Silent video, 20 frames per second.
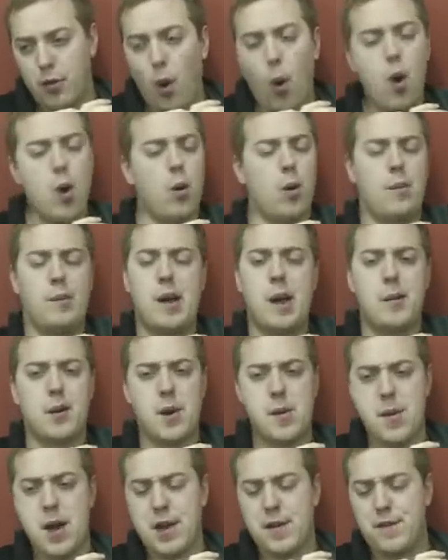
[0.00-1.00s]
Thor will be able
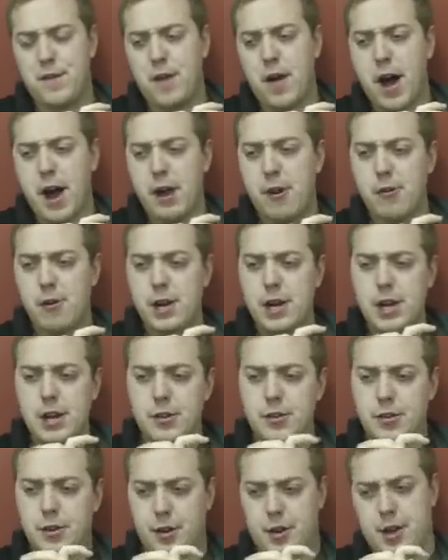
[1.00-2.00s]
to make fire
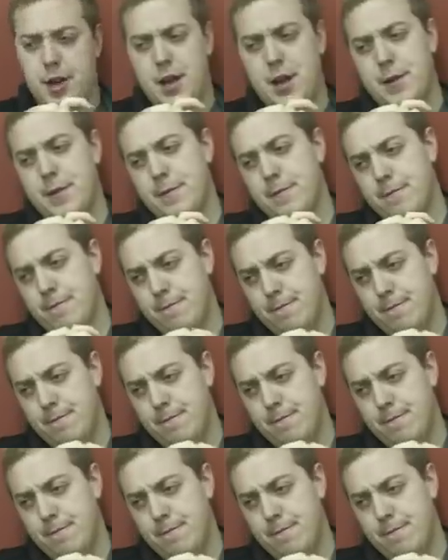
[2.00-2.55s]
easily.